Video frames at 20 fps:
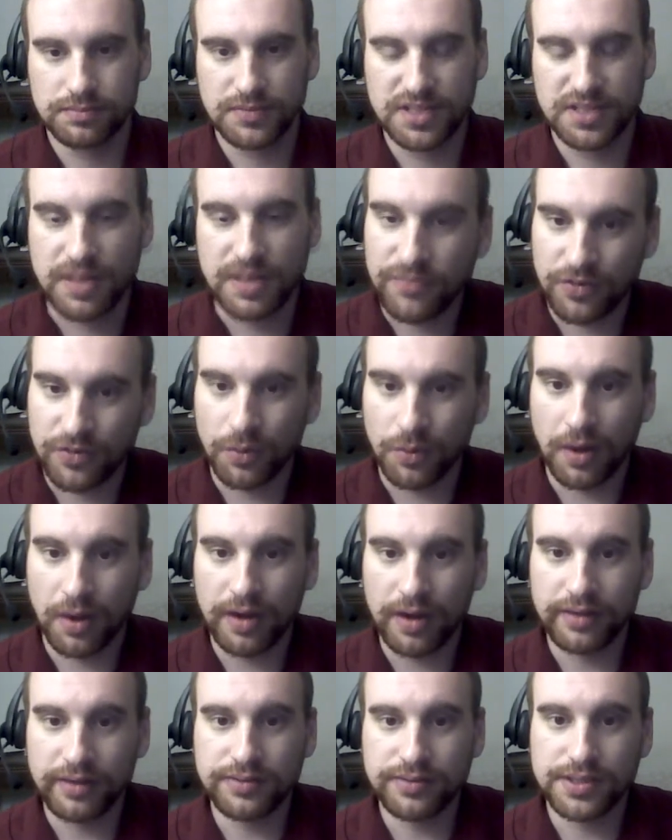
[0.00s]
Stepford
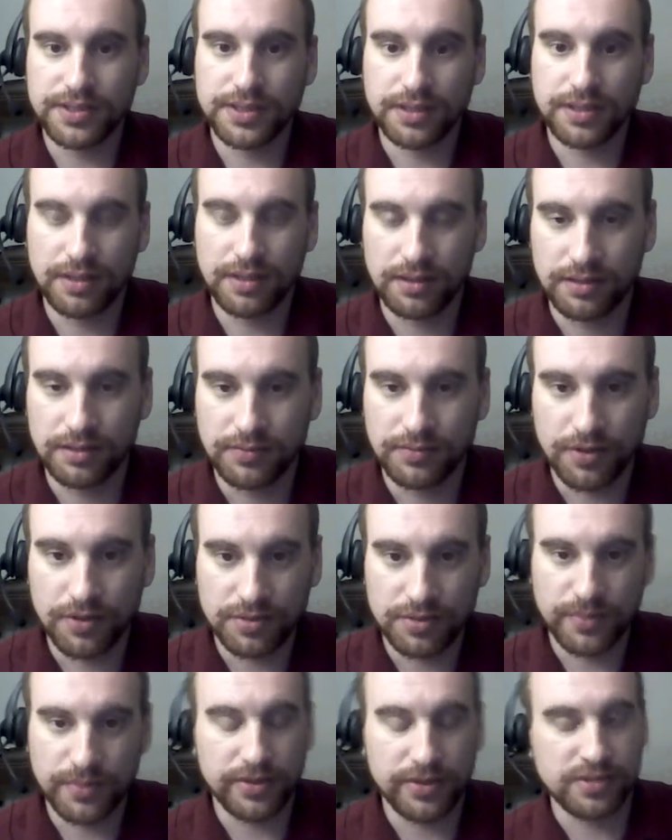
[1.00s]
Wives and
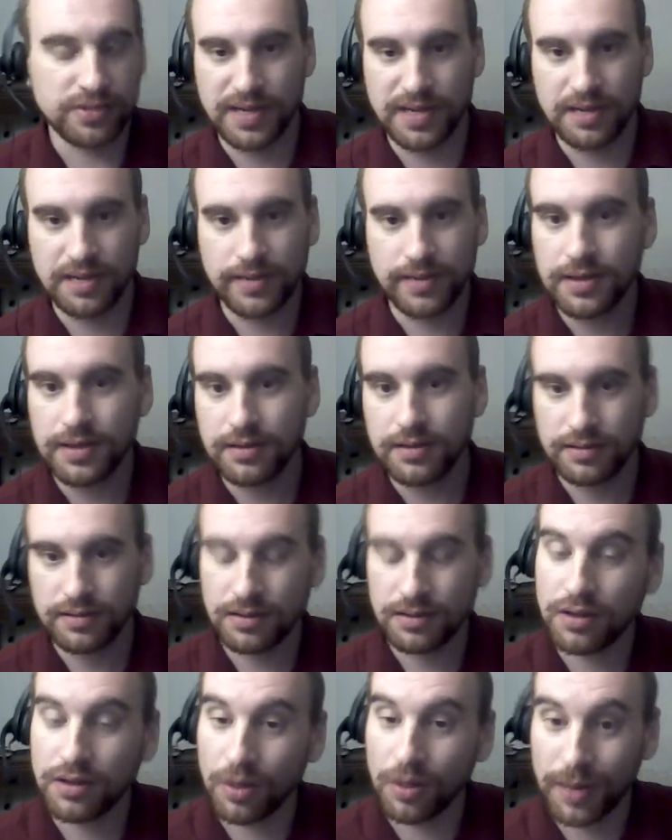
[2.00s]
Rosemary's Baby.
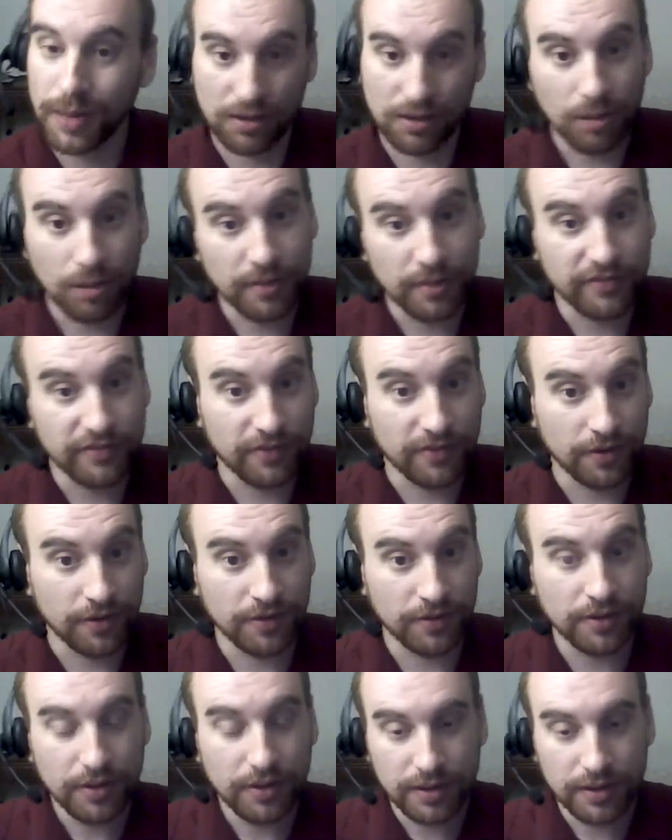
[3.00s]
You go back a little bit
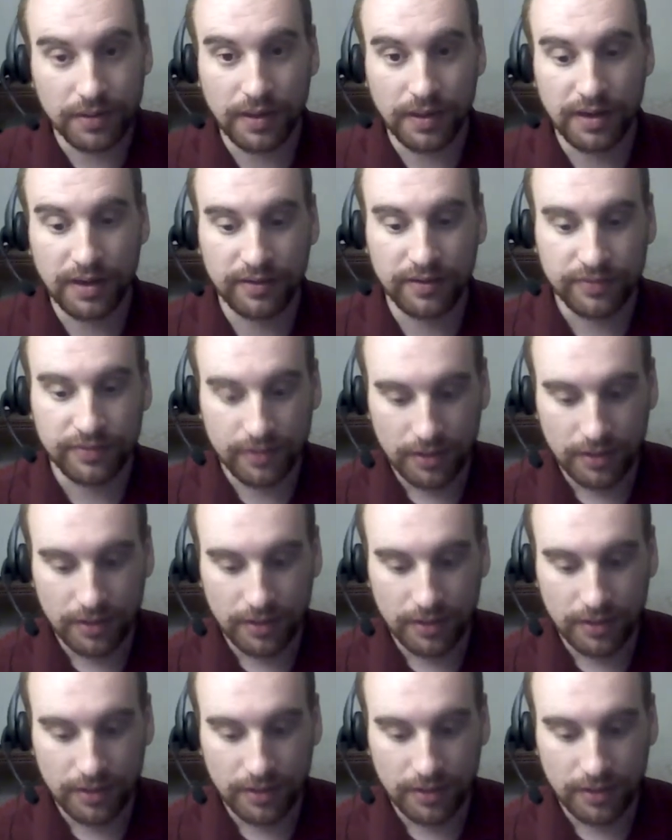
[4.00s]
further, and you have,